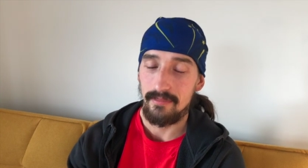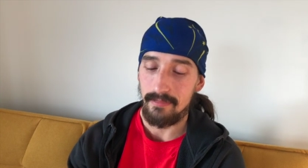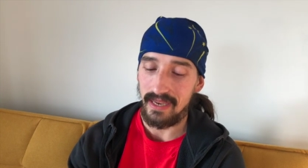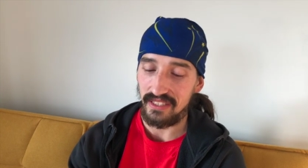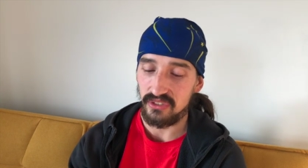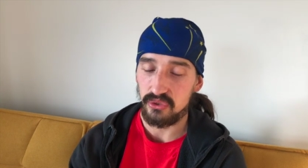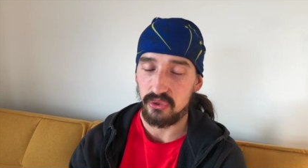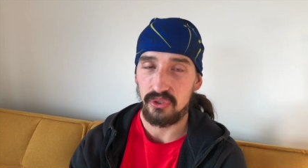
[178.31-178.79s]

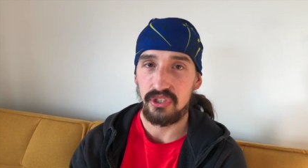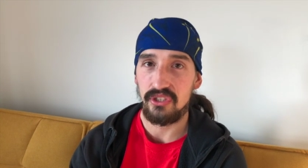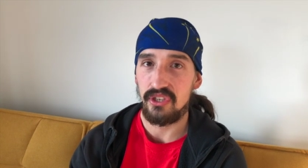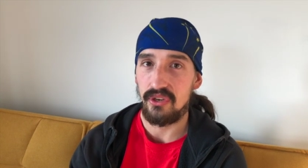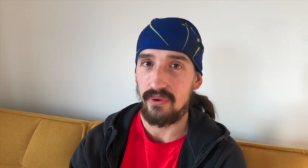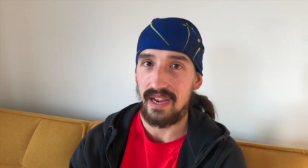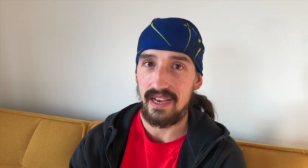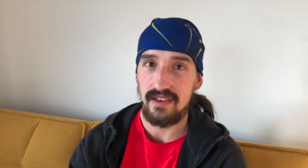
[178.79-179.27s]
make sure you
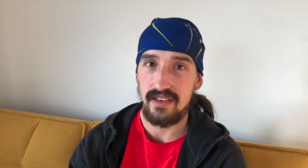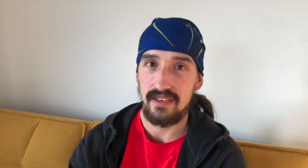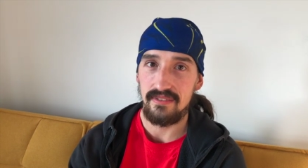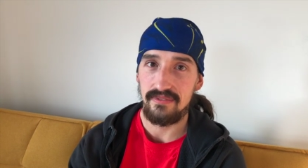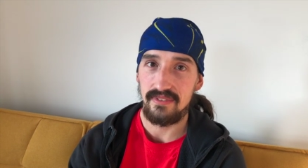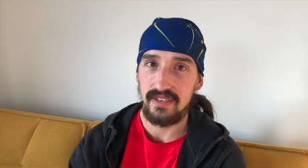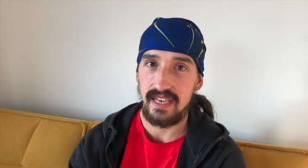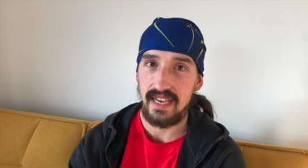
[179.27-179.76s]
don't
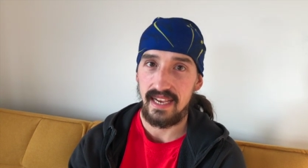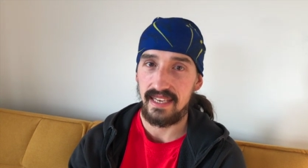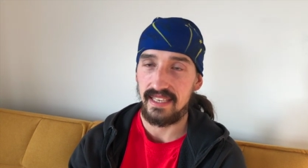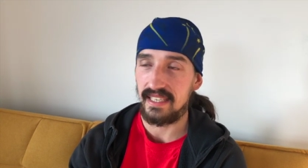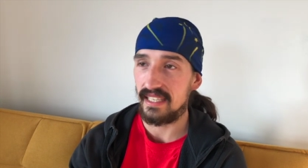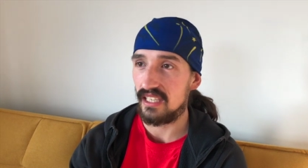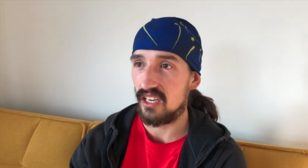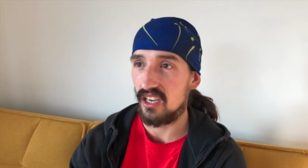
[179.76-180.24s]
have
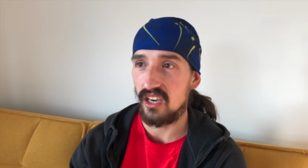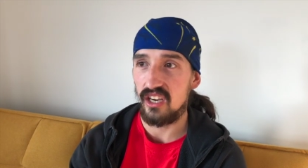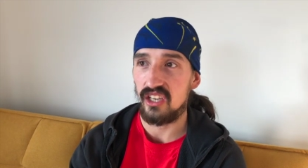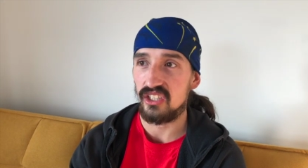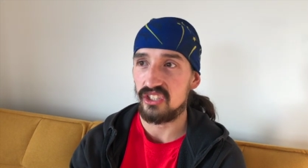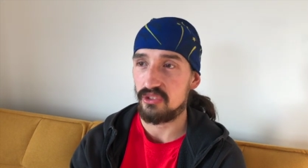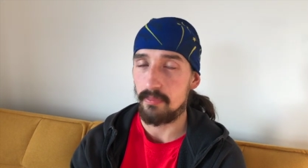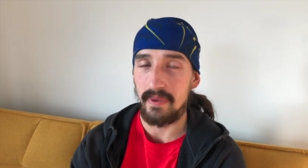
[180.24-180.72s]
any
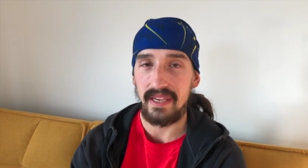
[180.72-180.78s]
large